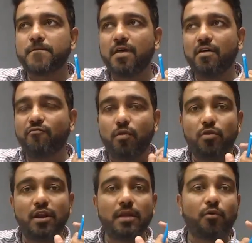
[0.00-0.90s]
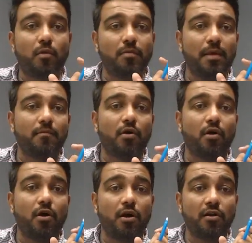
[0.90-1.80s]
formulate a problem
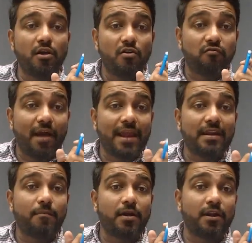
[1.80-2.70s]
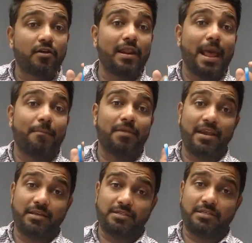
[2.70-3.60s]
or find a particular
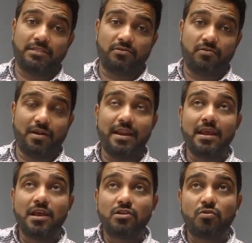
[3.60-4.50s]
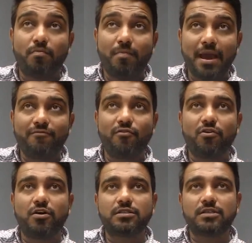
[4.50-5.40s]
application. All right. So my
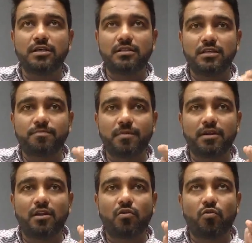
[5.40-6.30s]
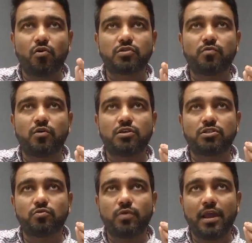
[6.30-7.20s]
focus in this particular course was
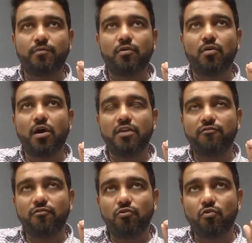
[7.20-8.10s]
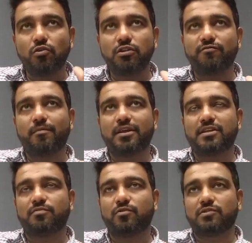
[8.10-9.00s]
to help you. If you know the
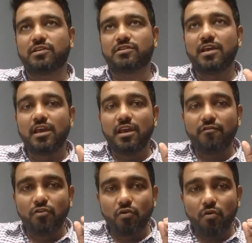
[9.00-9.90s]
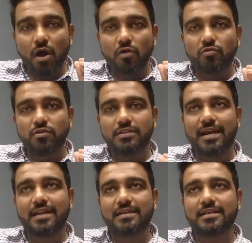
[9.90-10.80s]
fabrication process, if you know how to
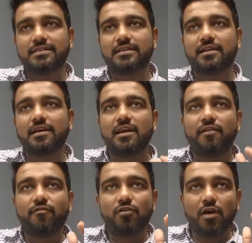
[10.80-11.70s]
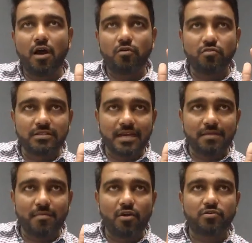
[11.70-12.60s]
design a sensor, if you know how to design
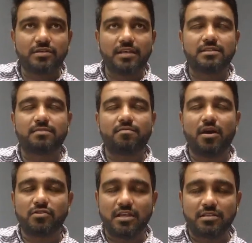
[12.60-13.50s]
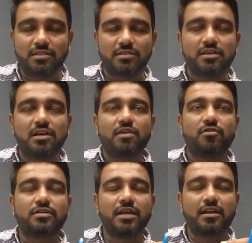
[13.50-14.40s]
biosensors,
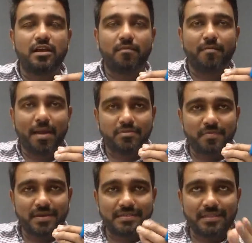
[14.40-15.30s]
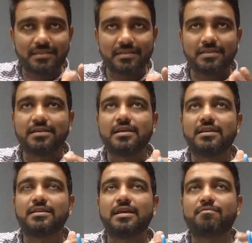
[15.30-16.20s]
design MEMS based sensors,
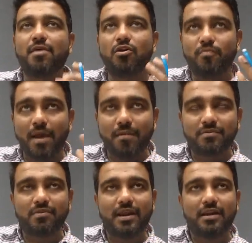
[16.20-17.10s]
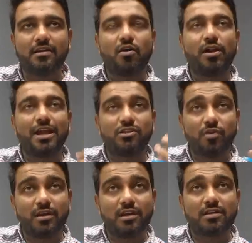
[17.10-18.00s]
design biomems, right, or
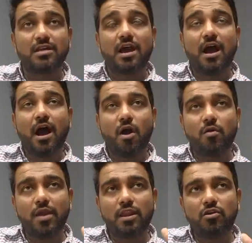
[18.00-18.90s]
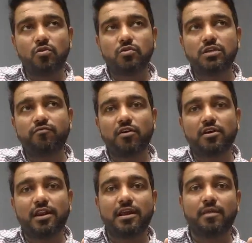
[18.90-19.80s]
actuators, how can you use it for
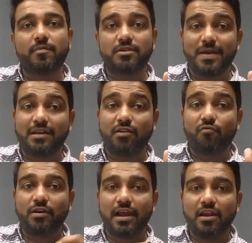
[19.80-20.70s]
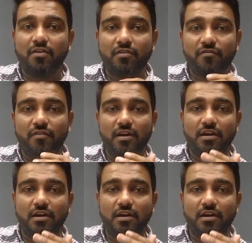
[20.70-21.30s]
clinical perspective? What kind of different